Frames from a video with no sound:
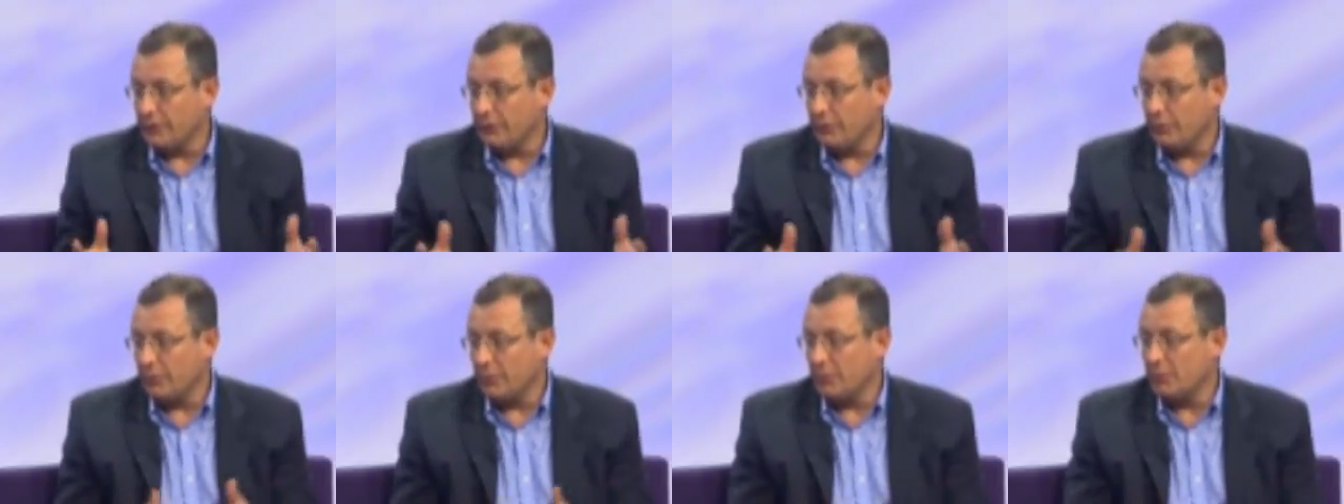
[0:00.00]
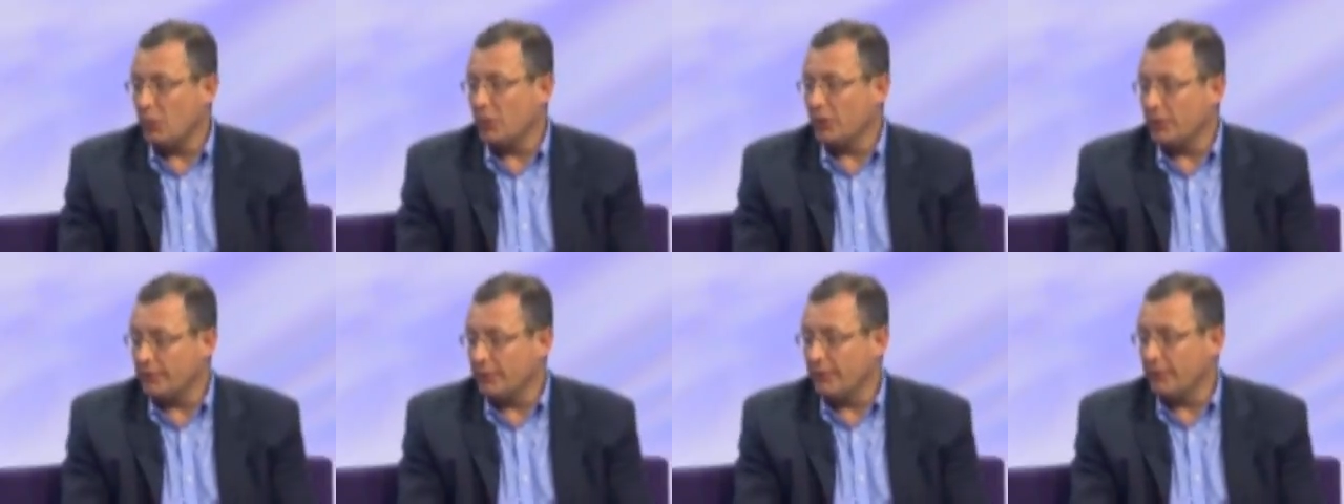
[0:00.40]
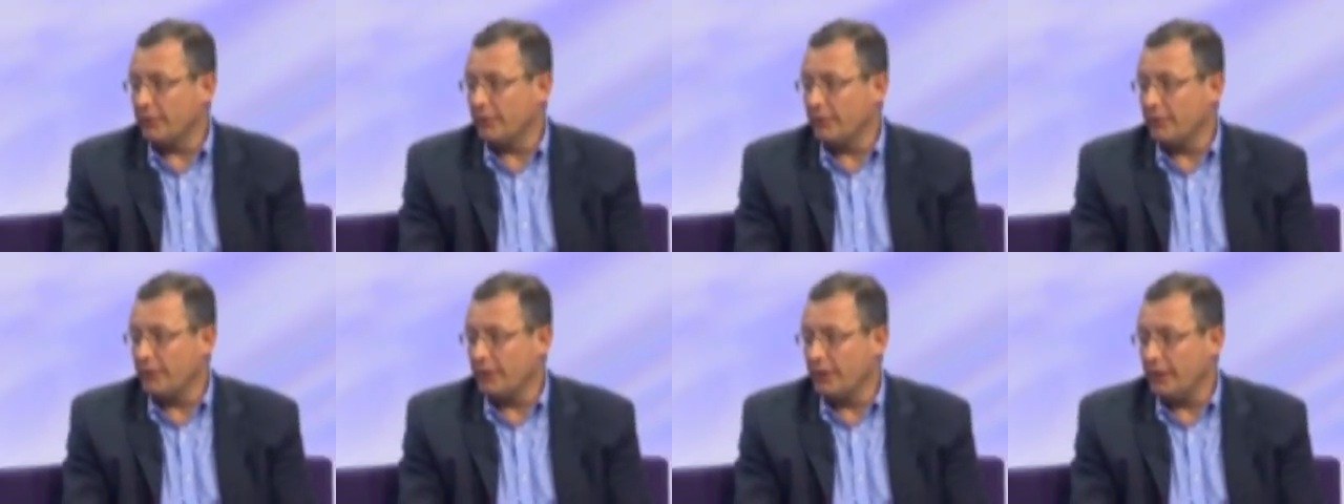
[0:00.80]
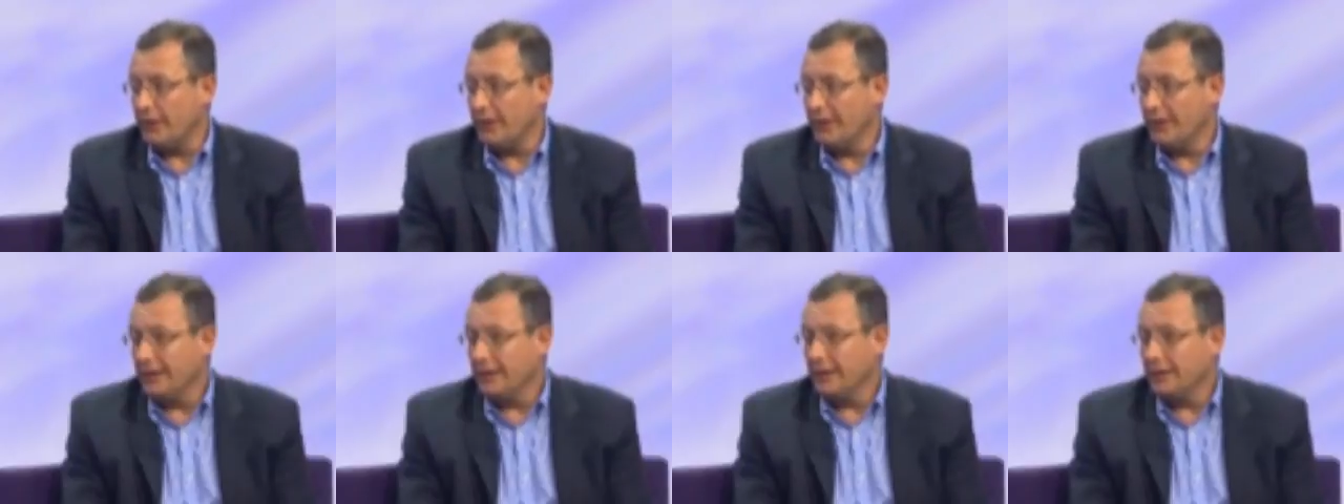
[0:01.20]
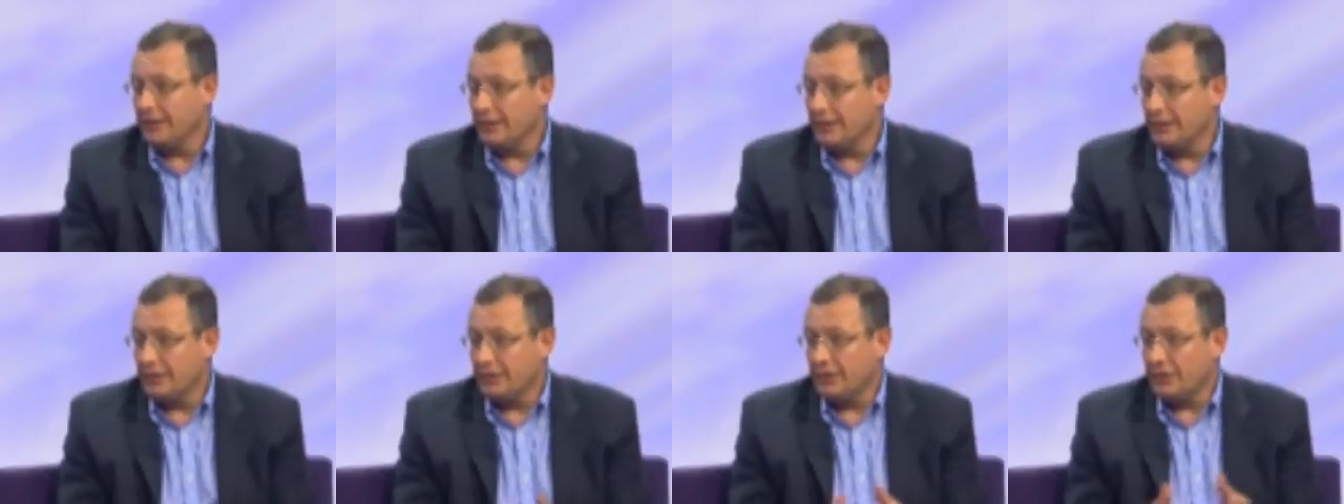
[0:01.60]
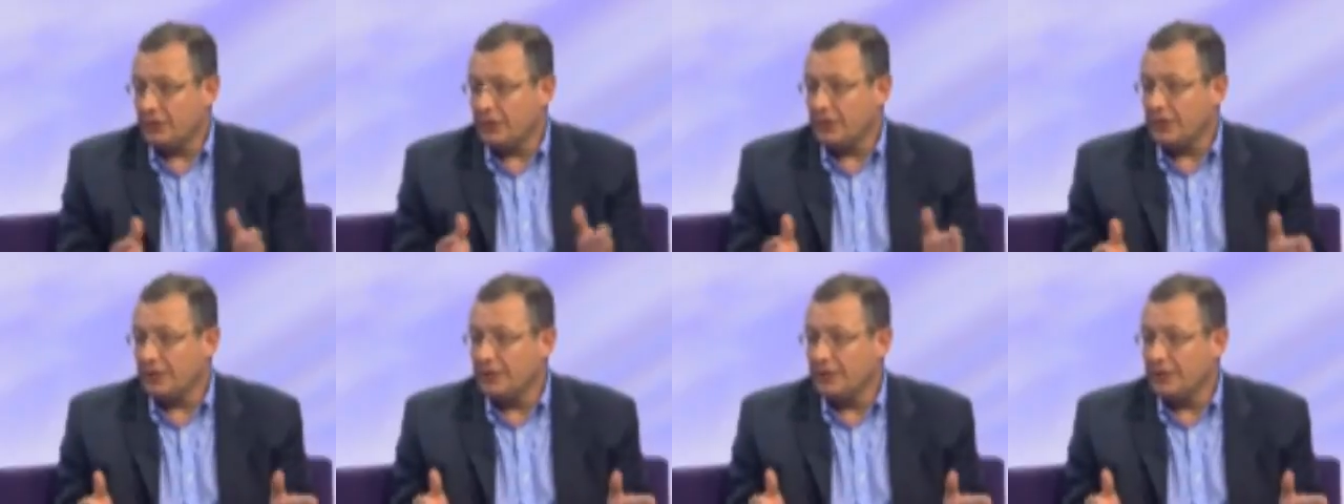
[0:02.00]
from a point of view of the sheer